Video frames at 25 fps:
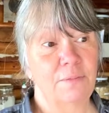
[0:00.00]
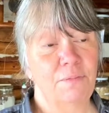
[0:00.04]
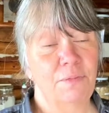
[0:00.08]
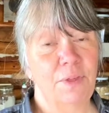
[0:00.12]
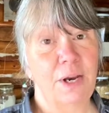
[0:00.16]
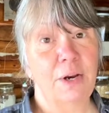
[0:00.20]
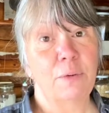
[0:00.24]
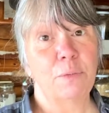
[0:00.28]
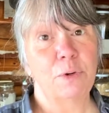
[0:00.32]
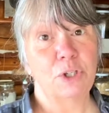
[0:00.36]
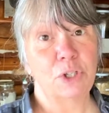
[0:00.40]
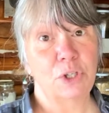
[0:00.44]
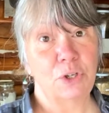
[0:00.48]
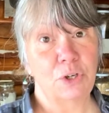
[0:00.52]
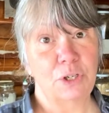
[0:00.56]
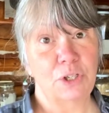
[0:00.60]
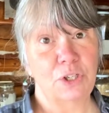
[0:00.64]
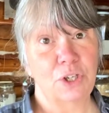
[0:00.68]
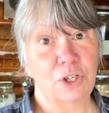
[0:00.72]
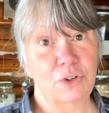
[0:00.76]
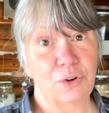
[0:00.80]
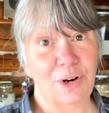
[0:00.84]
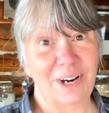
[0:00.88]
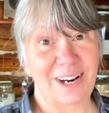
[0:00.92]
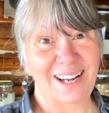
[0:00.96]
then it was good
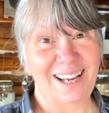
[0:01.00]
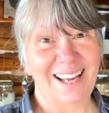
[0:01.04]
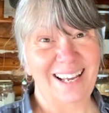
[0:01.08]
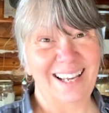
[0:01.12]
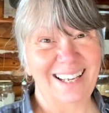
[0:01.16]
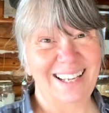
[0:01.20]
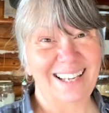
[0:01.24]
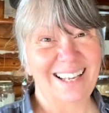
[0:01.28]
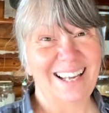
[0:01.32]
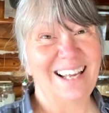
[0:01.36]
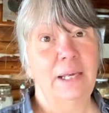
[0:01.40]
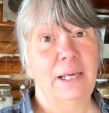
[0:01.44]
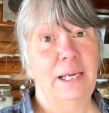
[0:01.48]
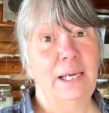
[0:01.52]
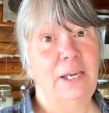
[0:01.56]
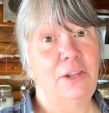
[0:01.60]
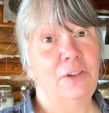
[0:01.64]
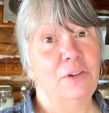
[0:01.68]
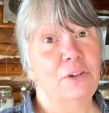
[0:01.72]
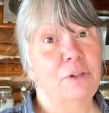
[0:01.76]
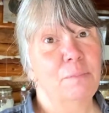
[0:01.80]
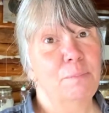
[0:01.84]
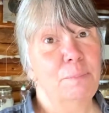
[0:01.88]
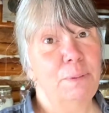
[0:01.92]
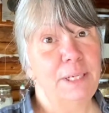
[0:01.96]
to drink.
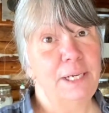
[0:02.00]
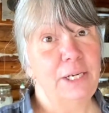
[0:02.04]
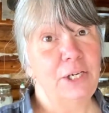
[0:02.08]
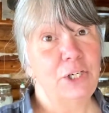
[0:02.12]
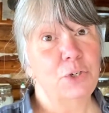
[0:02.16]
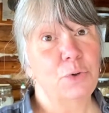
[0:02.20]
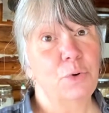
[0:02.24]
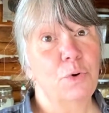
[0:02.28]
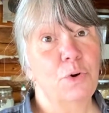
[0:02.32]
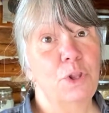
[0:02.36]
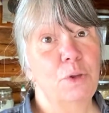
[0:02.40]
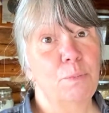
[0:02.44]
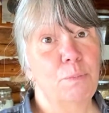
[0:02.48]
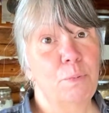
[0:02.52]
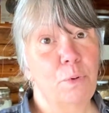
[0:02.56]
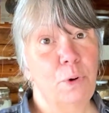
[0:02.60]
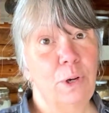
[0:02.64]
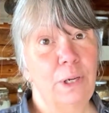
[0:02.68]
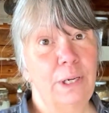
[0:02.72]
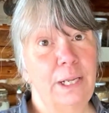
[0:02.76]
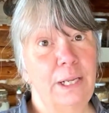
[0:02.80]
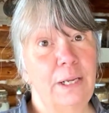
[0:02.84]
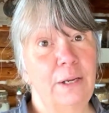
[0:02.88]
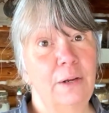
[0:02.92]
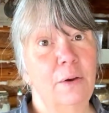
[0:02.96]
Either the bleach or the
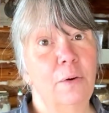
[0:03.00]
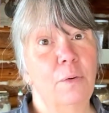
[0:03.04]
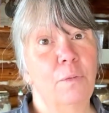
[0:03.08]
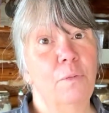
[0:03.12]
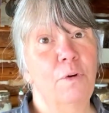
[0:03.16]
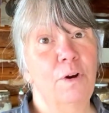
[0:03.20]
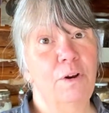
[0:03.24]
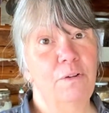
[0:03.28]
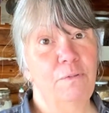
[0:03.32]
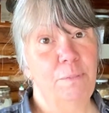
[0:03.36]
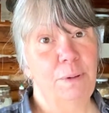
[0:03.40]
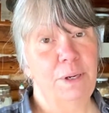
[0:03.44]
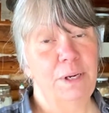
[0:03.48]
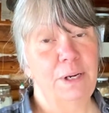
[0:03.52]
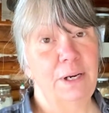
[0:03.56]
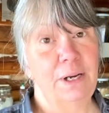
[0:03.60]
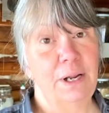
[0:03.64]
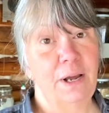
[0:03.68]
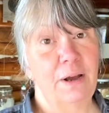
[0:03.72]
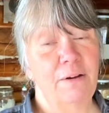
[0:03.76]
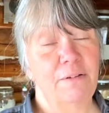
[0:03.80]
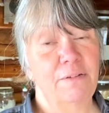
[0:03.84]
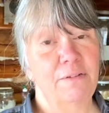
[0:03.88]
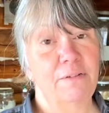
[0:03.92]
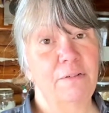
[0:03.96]
boiling would have been
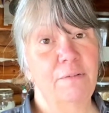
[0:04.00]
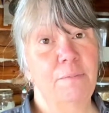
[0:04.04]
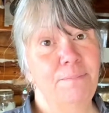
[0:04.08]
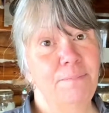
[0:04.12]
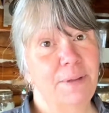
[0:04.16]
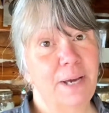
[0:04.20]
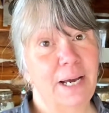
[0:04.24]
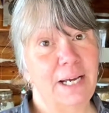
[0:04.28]
enough.